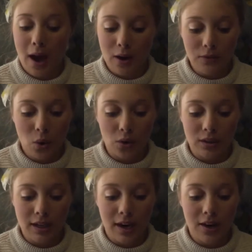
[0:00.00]
out of the
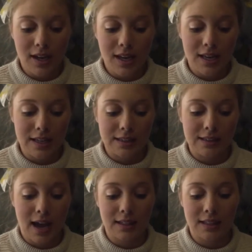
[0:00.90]
ordinary is
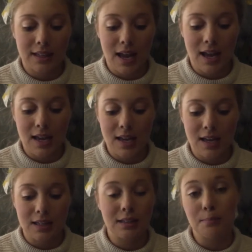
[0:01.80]
that today
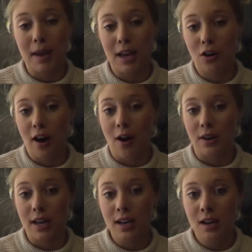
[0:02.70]
is May
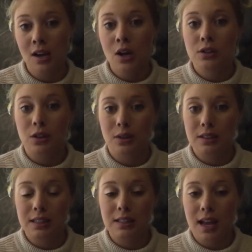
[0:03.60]
crowning. So it's
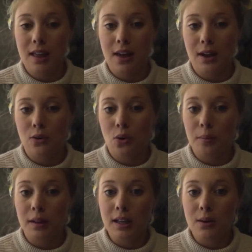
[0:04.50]
a day that
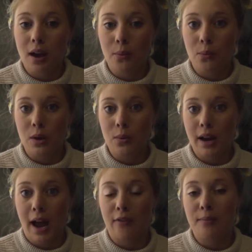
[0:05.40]
normally we would
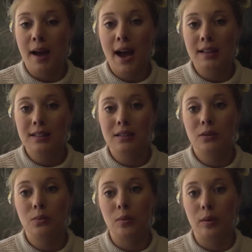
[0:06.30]
have Mass,
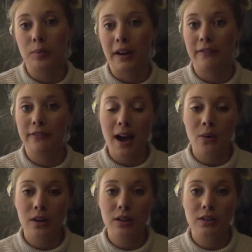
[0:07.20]
we would bring
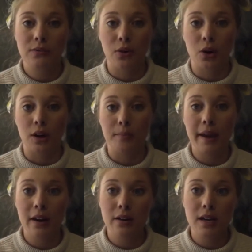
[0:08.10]
flowers for
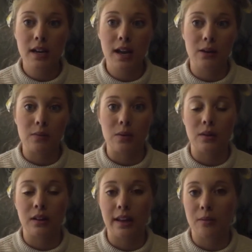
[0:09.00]
Mary, and we
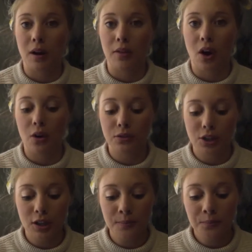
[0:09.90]
would lay them on the
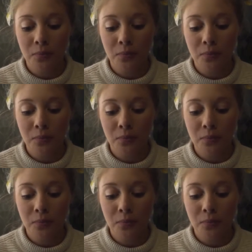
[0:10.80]
altar.